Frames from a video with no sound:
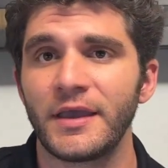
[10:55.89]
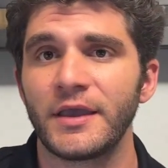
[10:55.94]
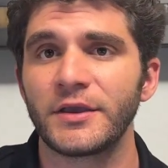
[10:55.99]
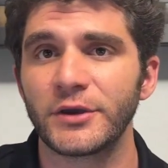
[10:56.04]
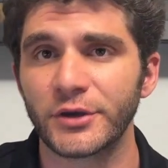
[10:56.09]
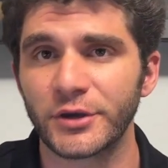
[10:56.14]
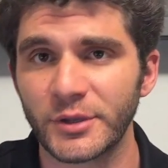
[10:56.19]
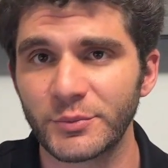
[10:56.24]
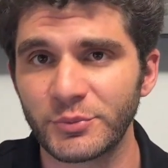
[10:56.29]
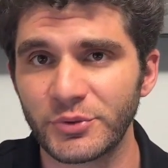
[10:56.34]
You're
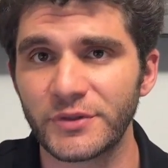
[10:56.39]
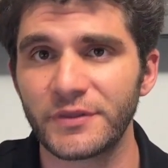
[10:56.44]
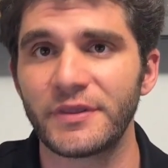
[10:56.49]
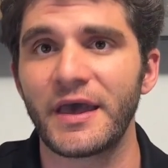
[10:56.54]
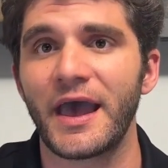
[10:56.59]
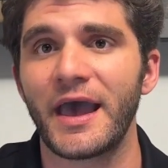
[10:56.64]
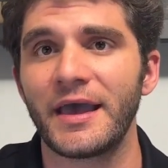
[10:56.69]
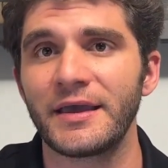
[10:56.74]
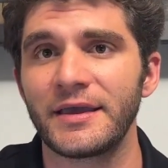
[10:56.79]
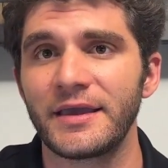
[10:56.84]
gonna put
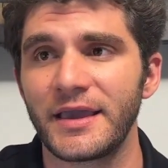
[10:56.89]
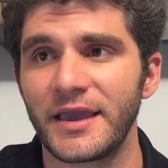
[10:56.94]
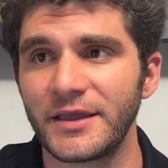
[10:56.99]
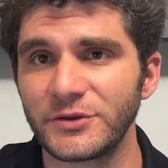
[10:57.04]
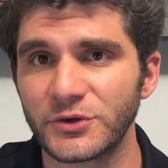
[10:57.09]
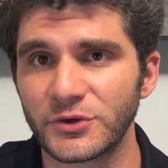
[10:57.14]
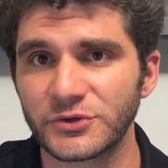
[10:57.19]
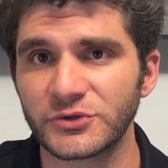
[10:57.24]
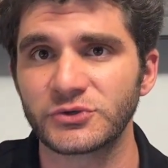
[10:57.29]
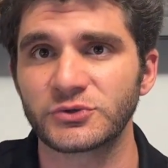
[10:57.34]
that in
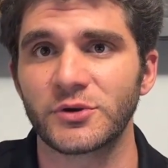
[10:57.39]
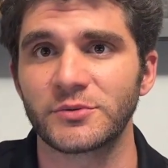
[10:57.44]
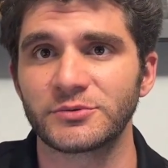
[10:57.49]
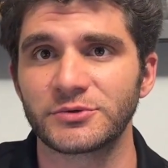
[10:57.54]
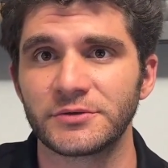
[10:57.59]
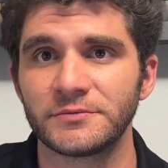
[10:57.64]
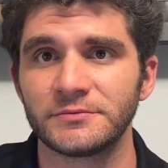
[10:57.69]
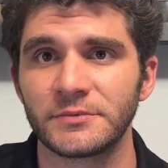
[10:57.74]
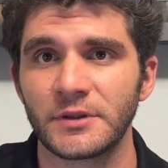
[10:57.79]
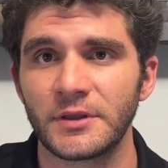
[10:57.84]
your
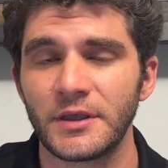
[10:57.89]
description,